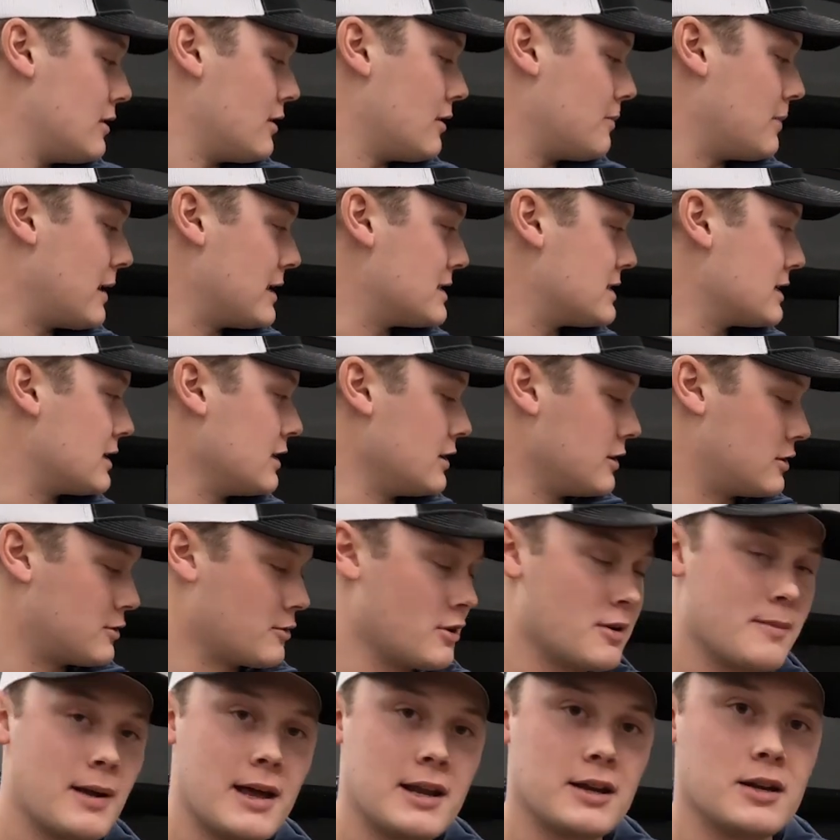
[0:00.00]
Basically,
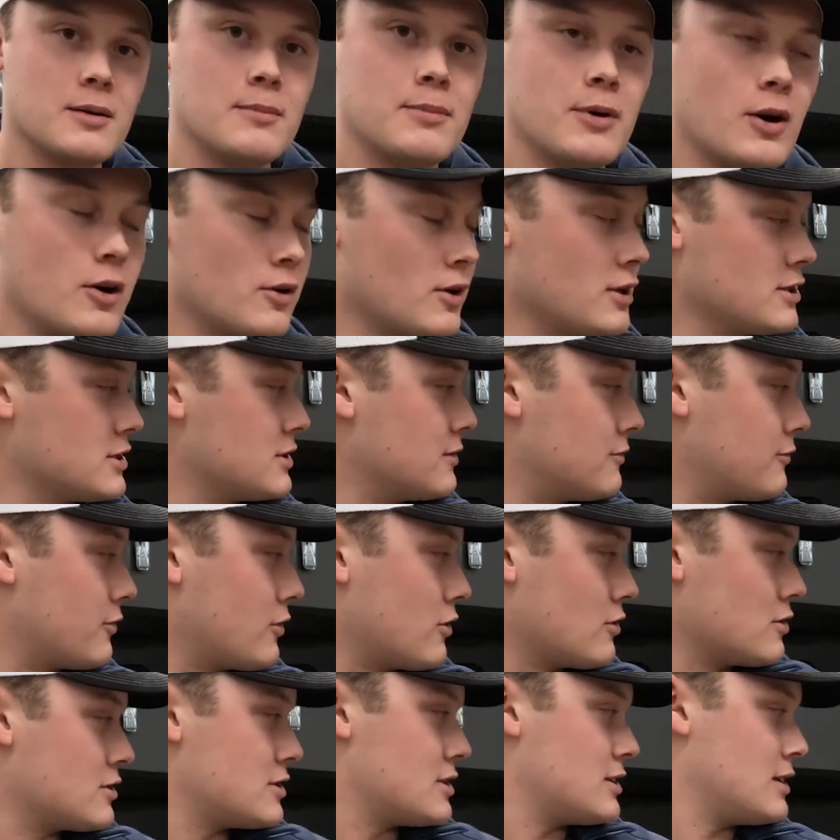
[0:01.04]
three main components. The
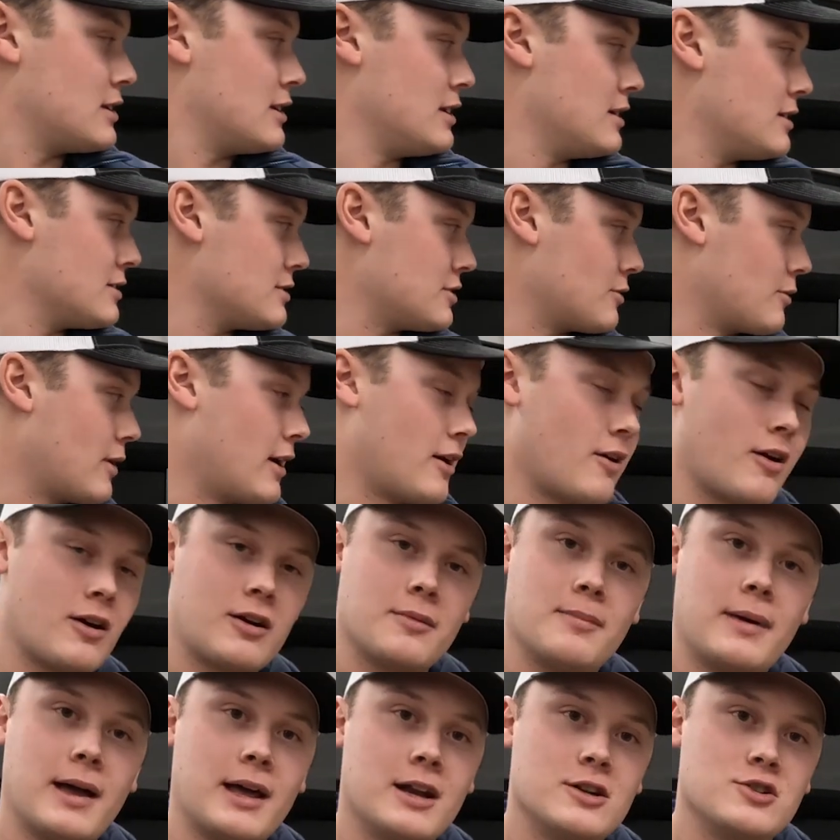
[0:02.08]
first is the REDARC
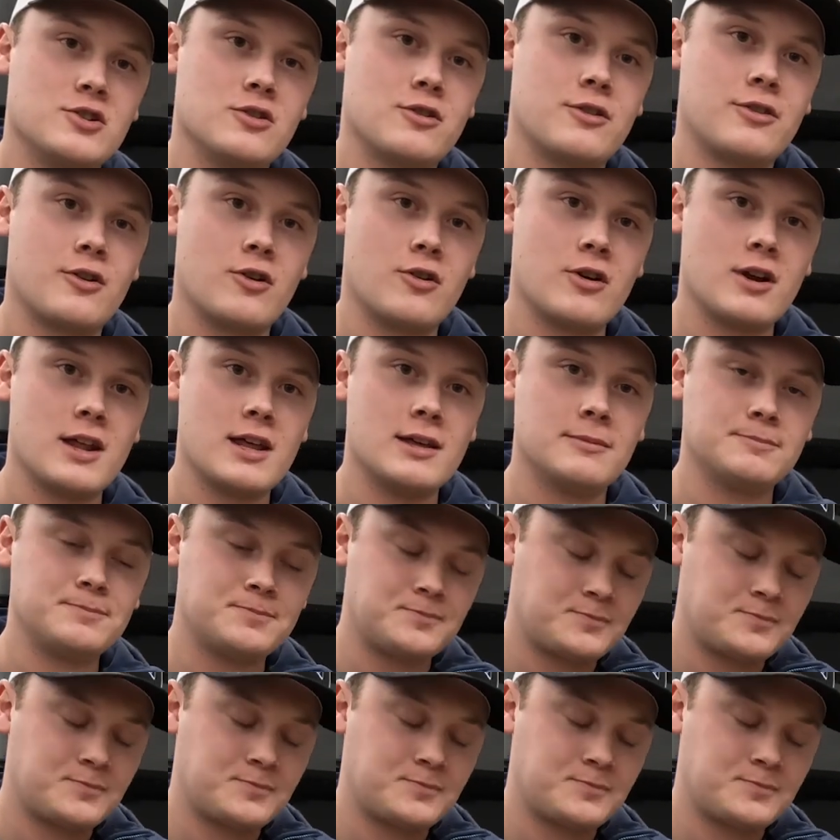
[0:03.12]
Manager 30,